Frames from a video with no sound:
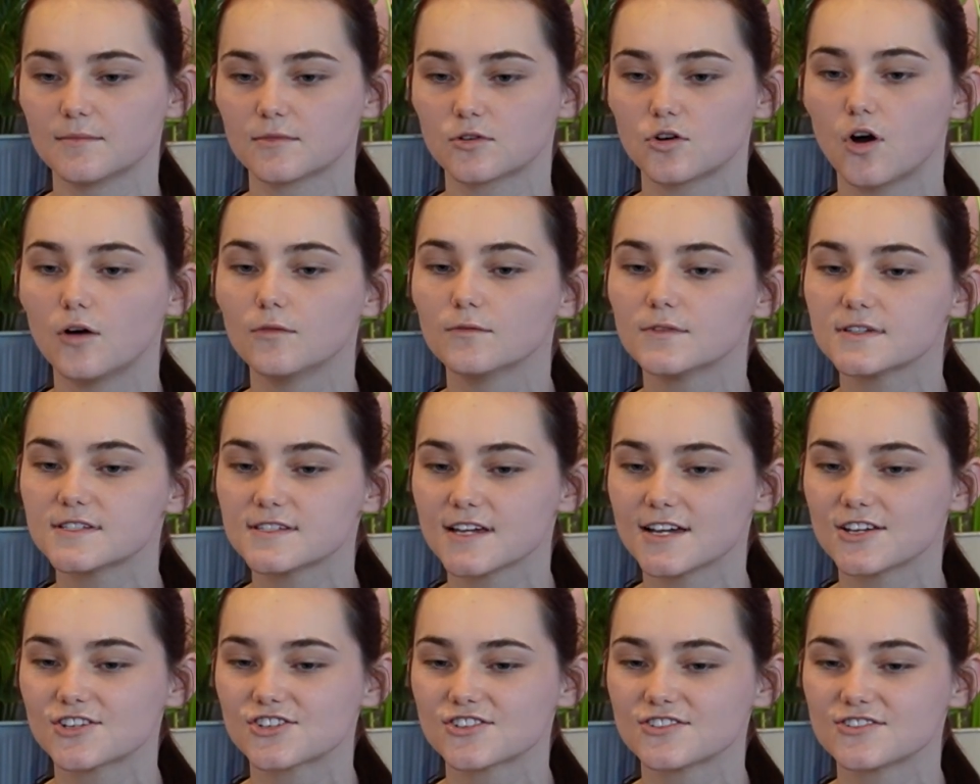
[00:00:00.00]

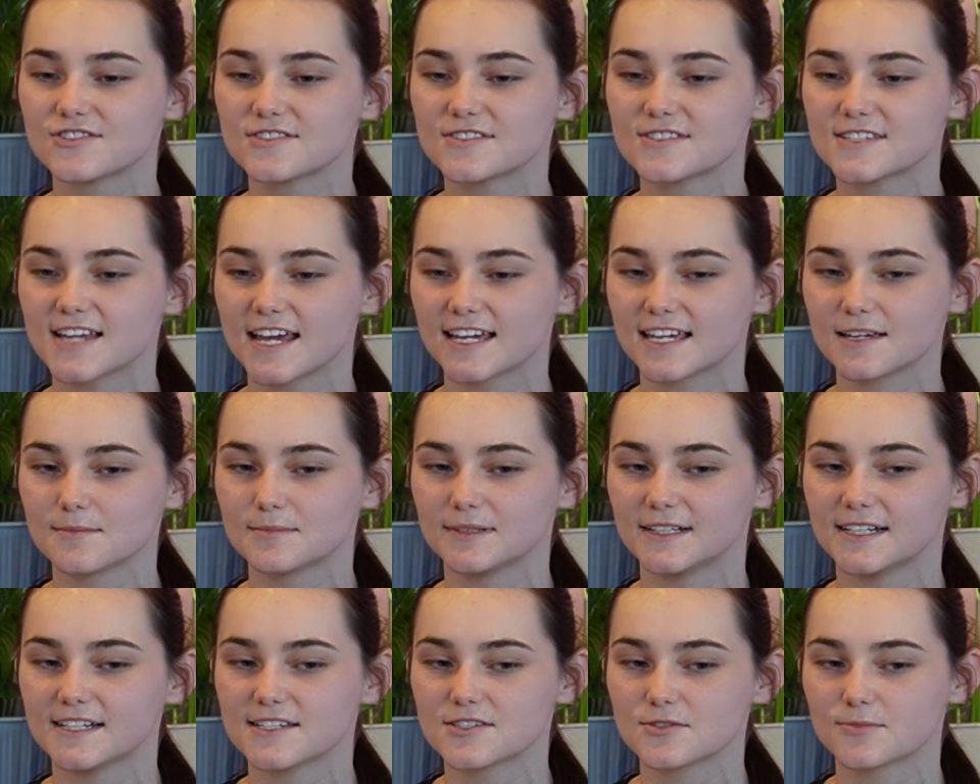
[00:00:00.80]
conversations taking
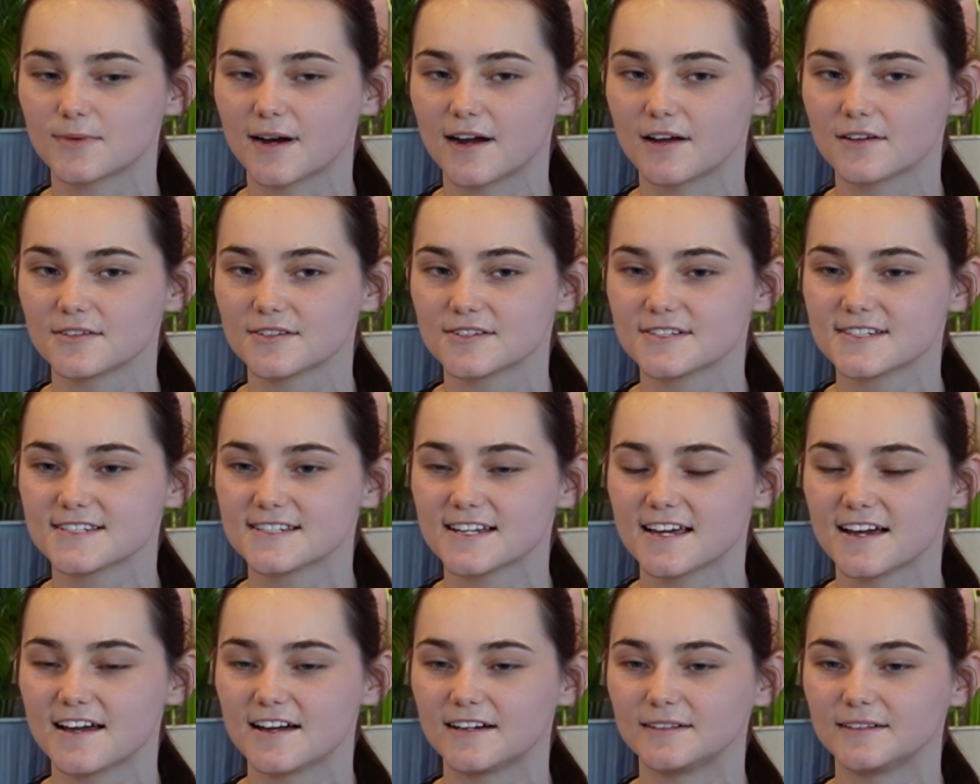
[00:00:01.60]
place around